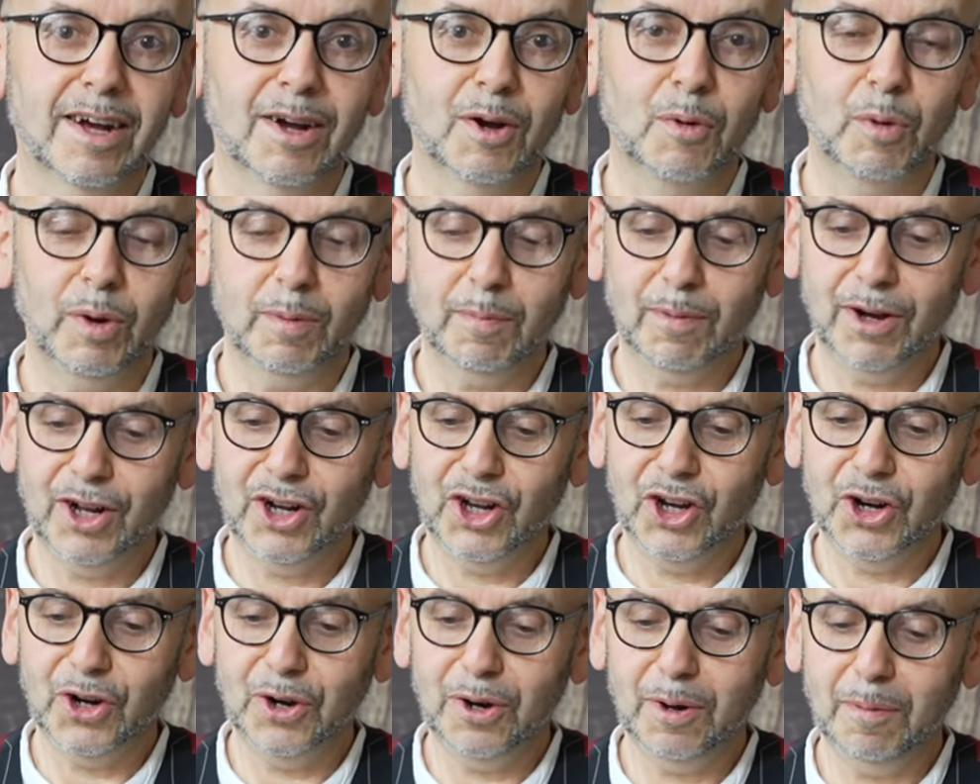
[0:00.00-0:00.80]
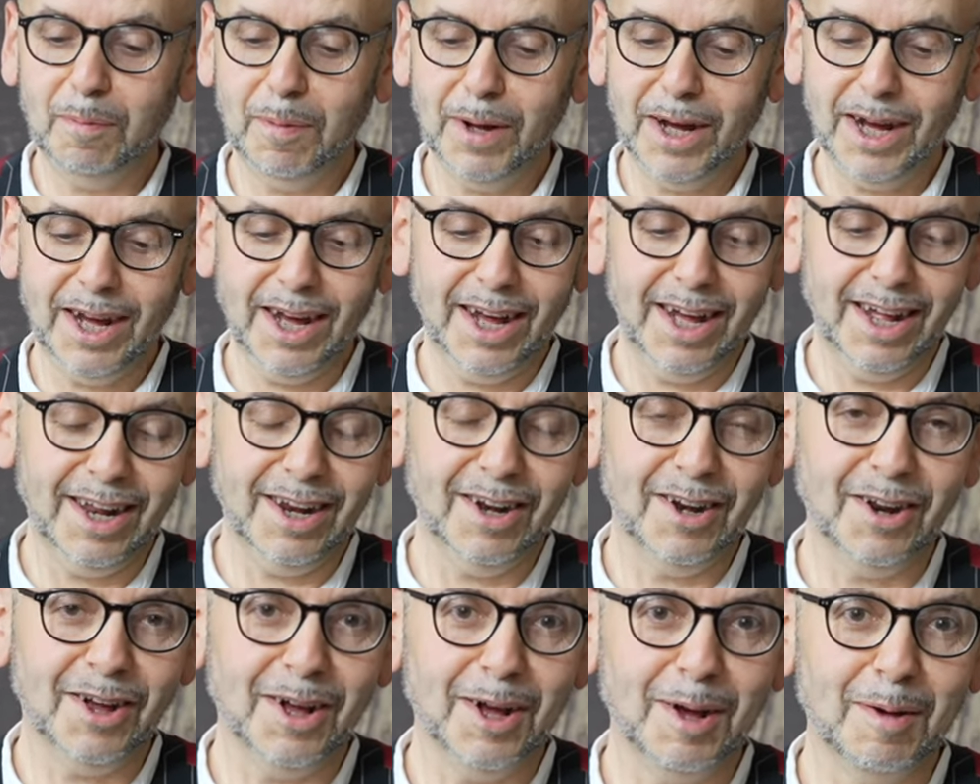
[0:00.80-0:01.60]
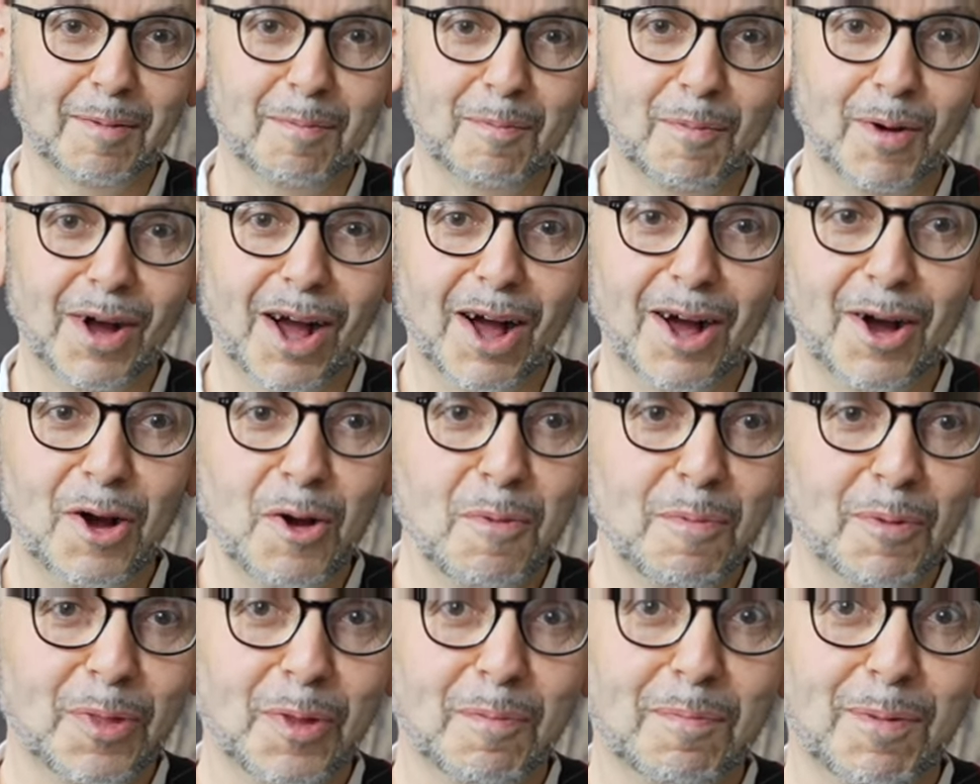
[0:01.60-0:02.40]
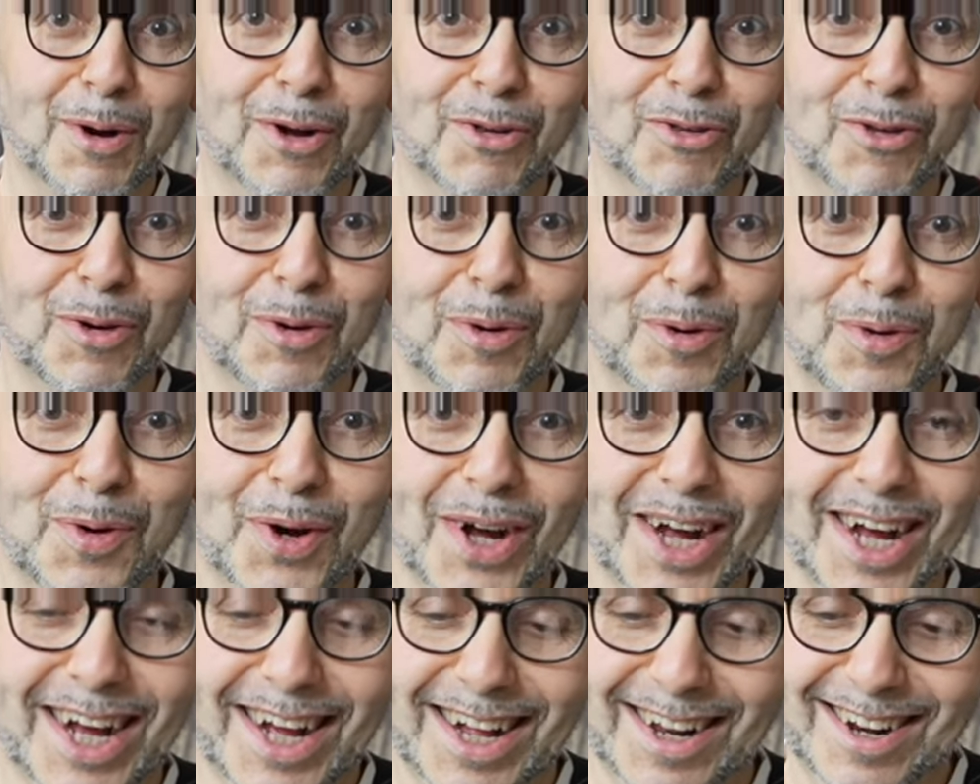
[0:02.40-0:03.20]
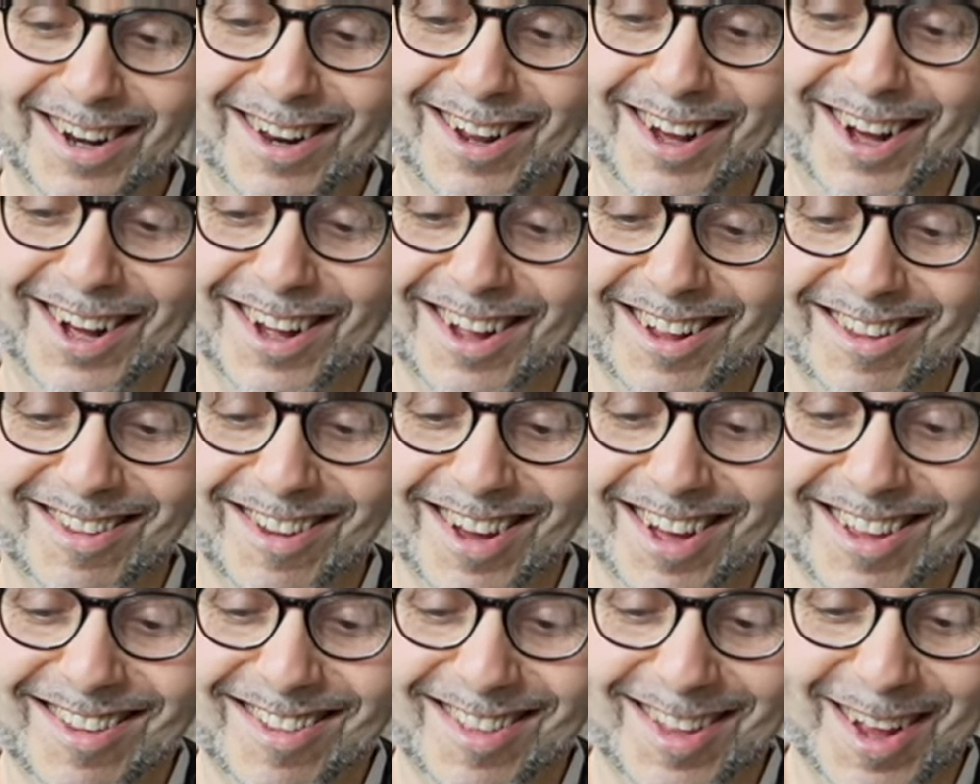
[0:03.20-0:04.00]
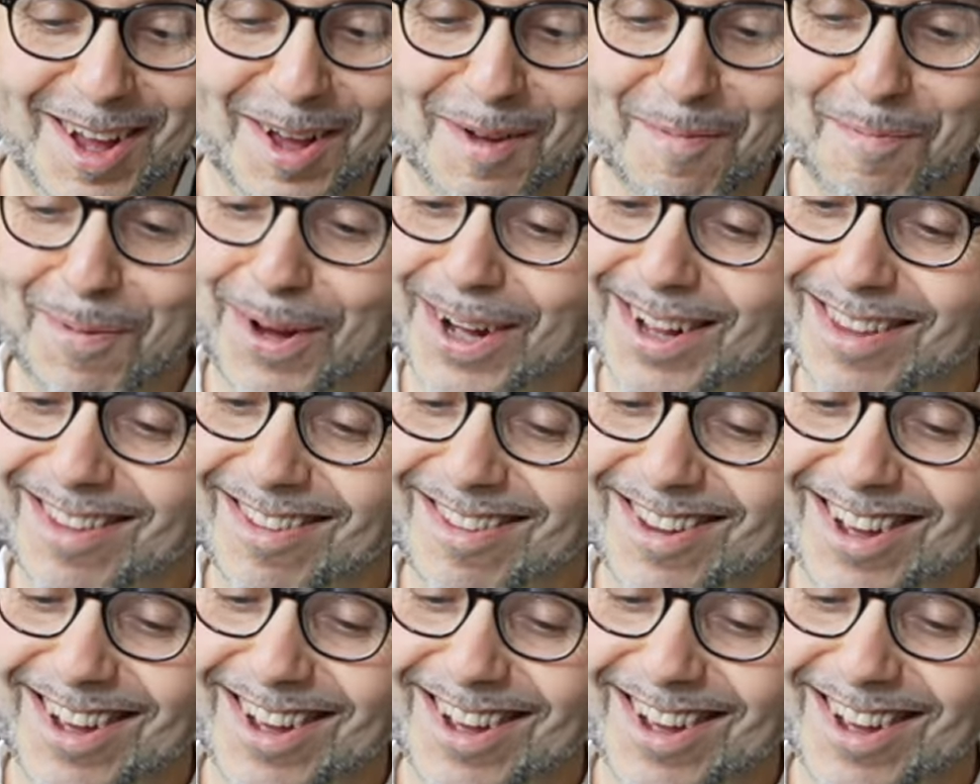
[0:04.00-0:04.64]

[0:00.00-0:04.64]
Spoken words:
quit my job and open the bottle and taste it. But